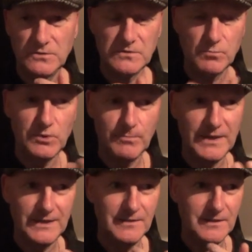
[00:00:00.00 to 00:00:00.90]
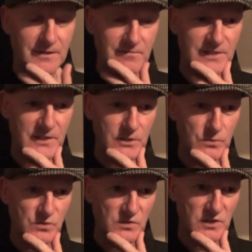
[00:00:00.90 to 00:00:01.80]
It's one of my
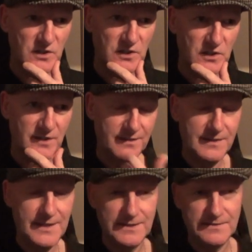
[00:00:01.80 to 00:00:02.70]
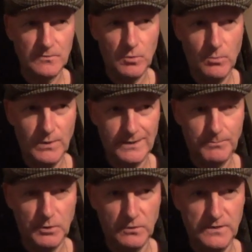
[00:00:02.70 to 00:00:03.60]
videos. I think it's the one where I
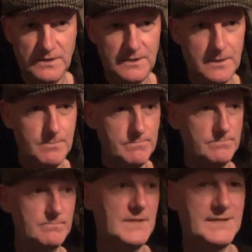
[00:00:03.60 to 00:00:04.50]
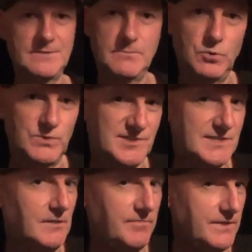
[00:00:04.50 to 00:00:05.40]
put the, do a
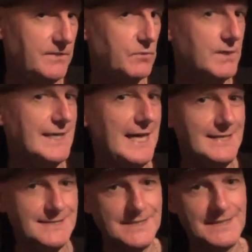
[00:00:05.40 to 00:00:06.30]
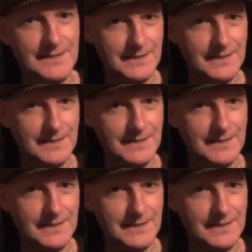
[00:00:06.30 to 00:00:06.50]
selfie through the gate.